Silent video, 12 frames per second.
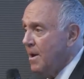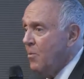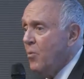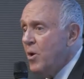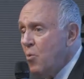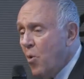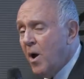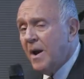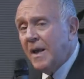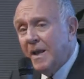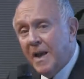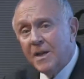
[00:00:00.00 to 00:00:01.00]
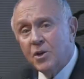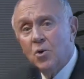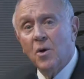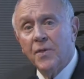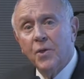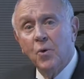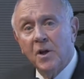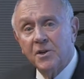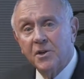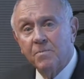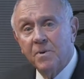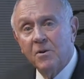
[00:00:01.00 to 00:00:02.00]
We want to get your
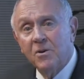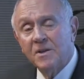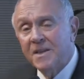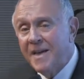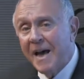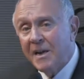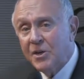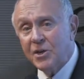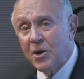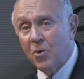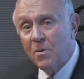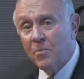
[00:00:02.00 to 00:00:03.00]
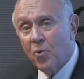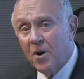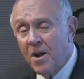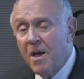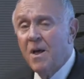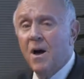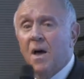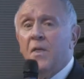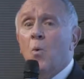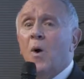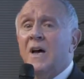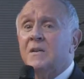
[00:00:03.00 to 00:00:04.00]
thoughts because that is so important.
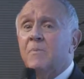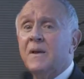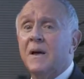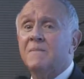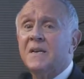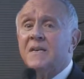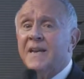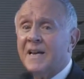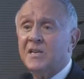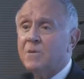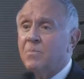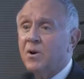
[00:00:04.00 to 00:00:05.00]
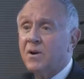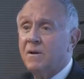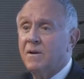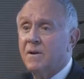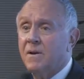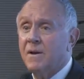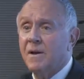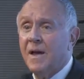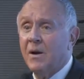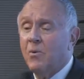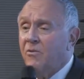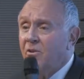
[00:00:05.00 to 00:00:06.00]
Otherwise, it becomes a textbook,
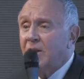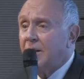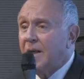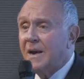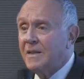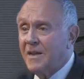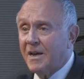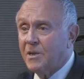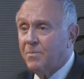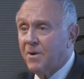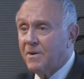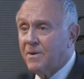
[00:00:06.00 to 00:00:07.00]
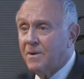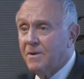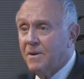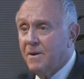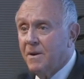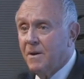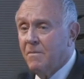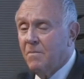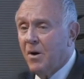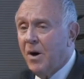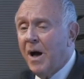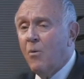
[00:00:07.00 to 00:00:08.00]
and we read a lot of textbooks.
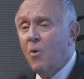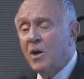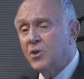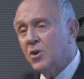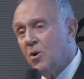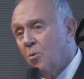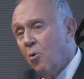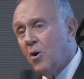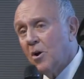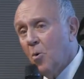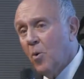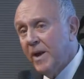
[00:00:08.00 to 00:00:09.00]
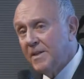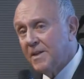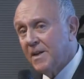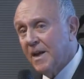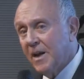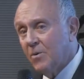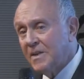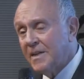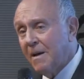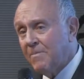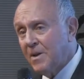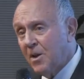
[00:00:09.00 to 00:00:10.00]
But I want you to walk away today with
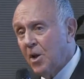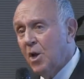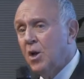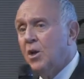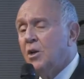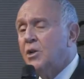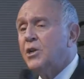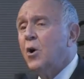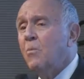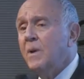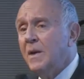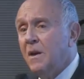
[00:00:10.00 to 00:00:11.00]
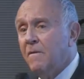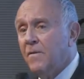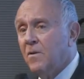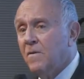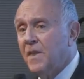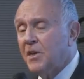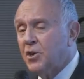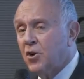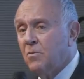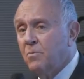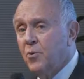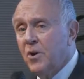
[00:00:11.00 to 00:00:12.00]
something so meaningful that you
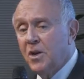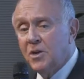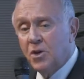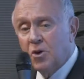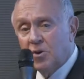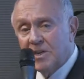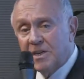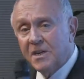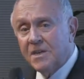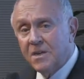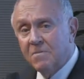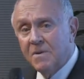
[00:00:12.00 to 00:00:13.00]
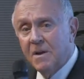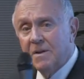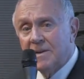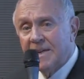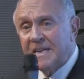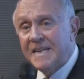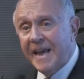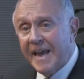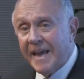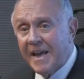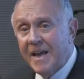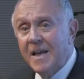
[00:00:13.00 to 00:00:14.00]
can put into your system
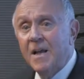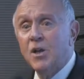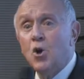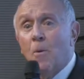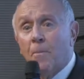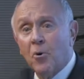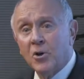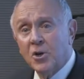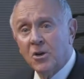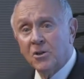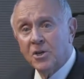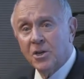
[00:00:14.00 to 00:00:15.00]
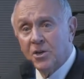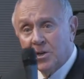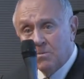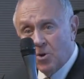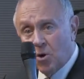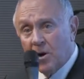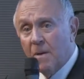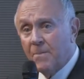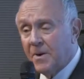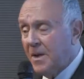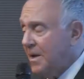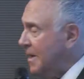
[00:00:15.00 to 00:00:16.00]
today, your personal system, your
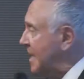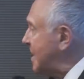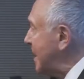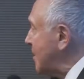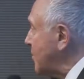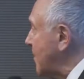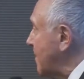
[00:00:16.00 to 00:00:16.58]
company, etc.